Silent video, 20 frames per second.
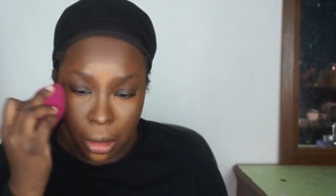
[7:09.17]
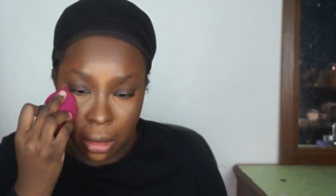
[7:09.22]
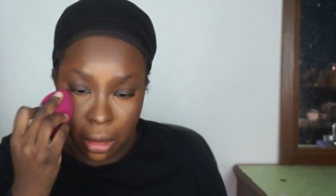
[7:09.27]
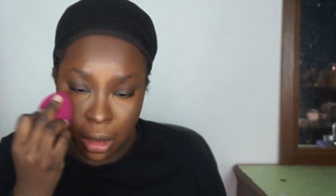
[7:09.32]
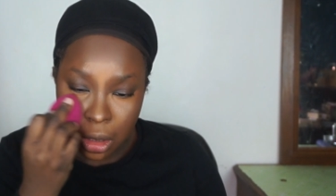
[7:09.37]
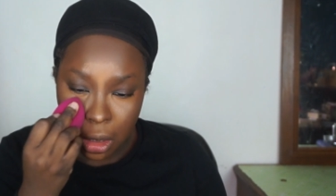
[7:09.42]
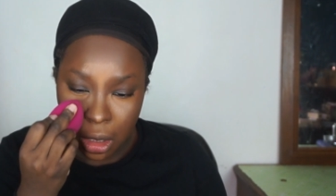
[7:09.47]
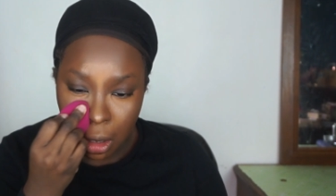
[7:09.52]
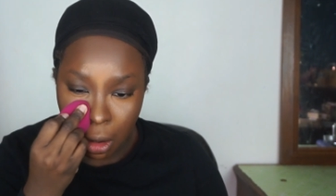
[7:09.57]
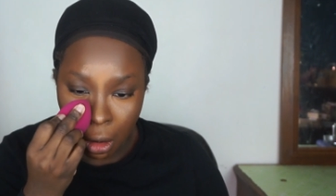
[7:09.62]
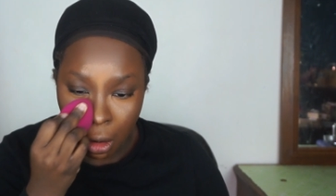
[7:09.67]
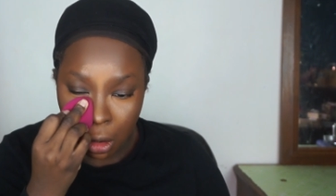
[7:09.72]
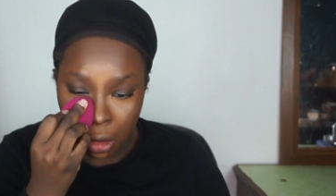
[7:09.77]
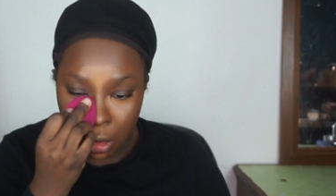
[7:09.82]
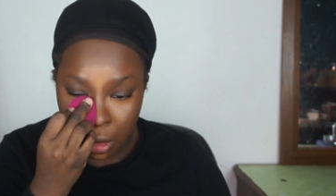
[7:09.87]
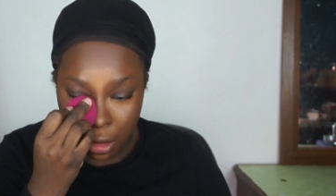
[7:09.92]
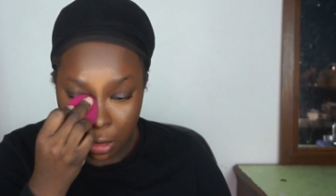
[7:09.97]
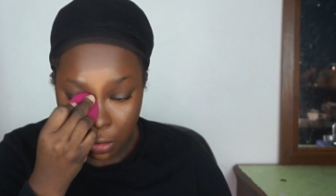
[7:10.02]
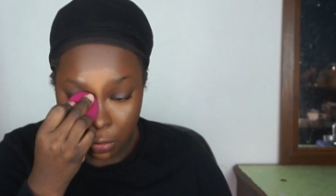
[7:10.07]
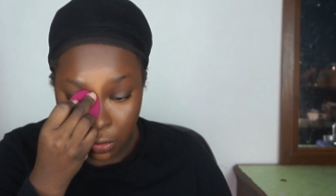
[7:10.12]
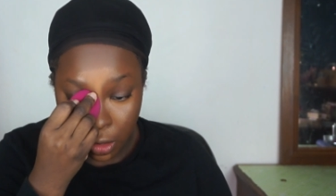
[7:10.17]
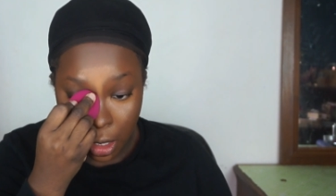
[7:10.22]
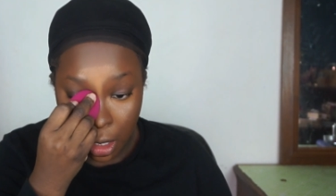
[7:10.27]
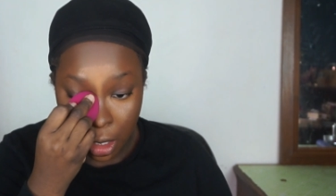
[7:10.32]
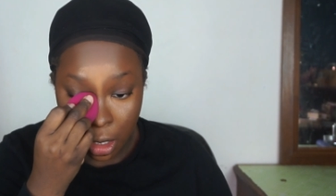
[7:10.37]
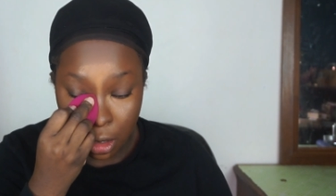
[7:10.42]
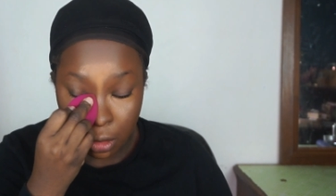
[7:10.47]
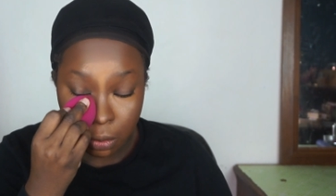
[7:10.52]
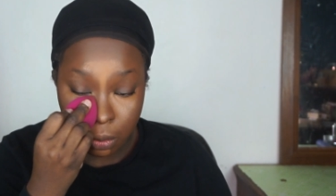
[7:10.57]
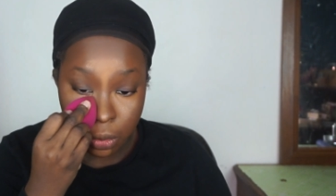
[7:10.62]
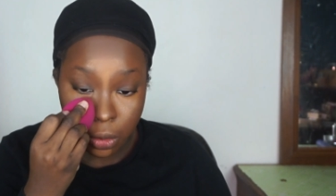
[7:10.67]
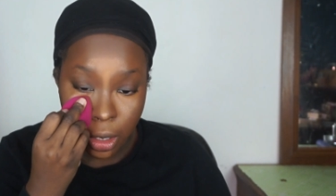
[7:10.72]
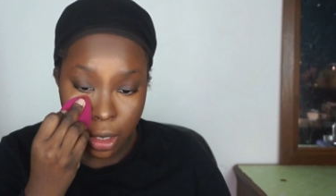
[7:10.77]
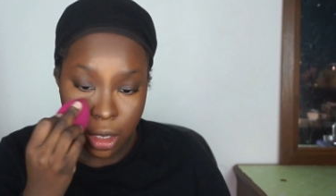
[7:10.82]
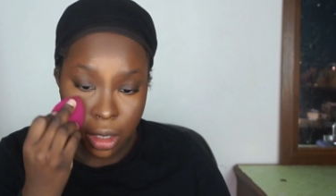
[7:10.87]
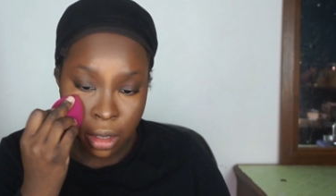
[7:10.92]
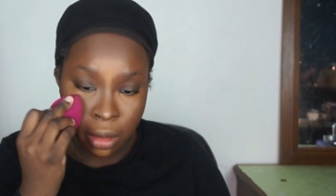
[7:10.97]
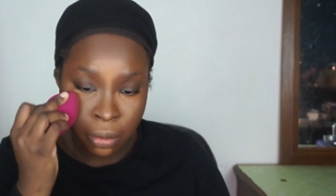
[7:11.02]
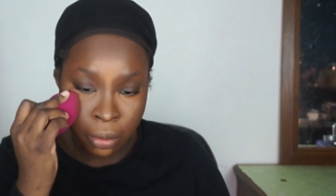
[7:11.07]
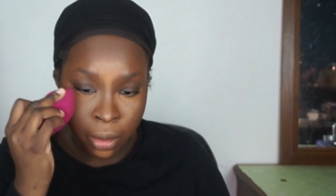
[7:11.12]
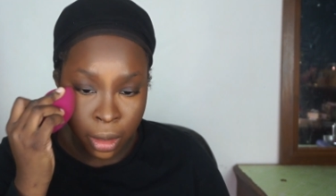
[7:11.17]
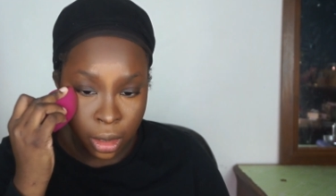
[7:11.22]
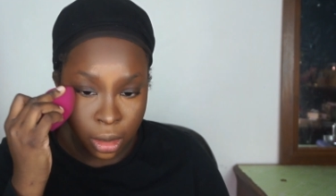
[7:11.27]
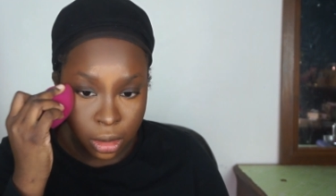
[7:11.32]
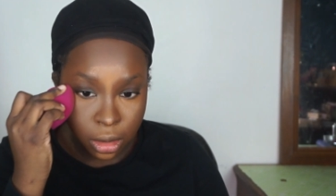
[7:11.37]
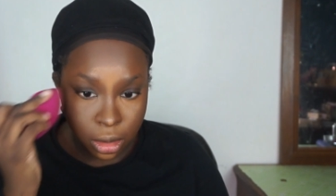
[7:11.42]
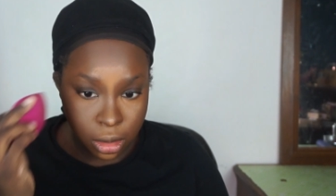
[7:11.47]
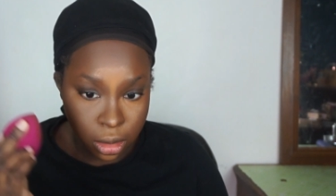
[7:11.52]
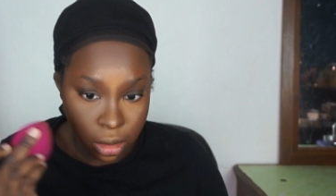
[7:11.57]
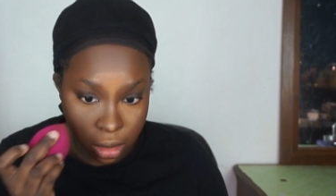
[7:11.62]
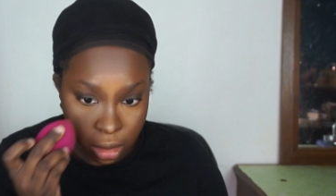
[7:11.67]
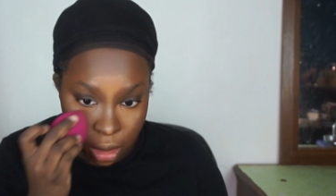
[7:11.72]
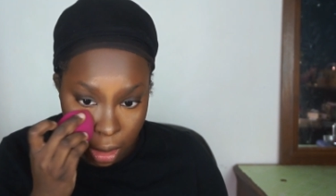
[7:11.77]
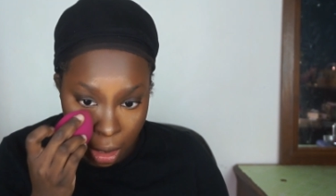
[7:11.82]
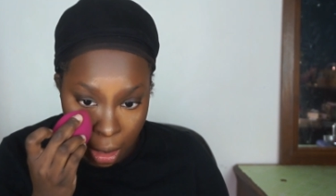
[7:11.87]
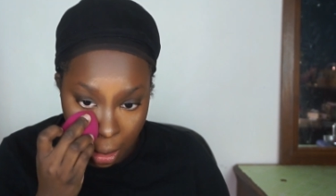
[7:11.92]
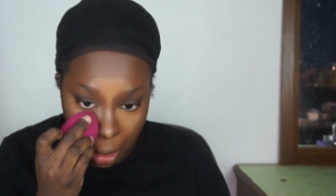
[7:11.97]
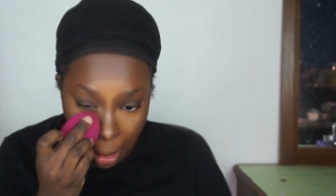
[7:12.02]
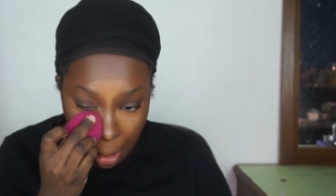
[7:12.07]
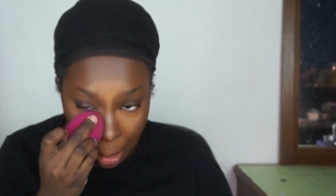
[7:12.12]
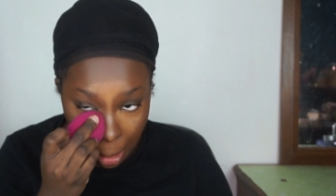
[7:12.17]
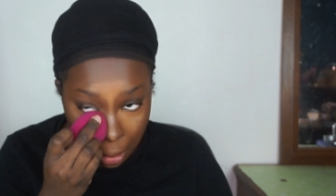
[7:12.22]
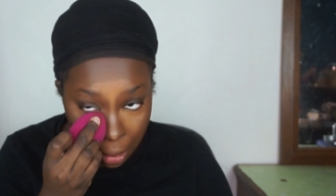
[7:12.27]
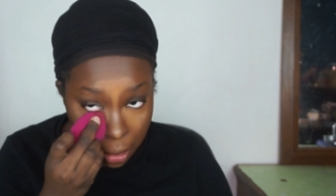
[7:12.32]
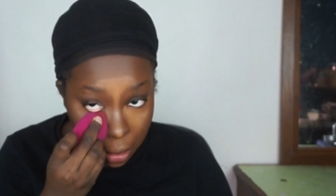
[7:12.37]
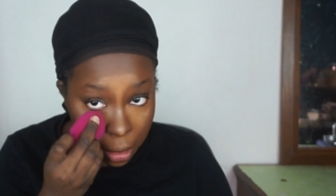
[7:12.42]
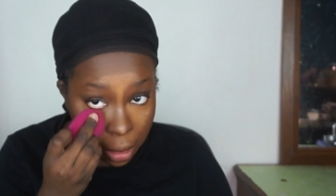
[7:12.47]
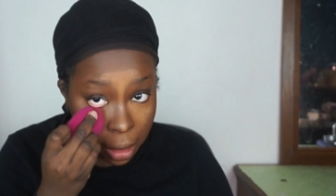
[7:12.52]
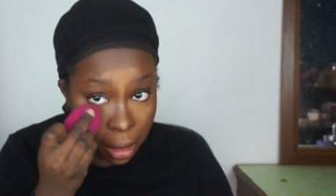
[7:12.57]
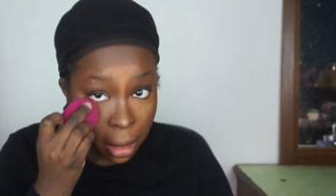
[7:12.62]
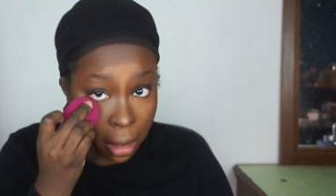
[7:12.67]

the olive and brighten mix that I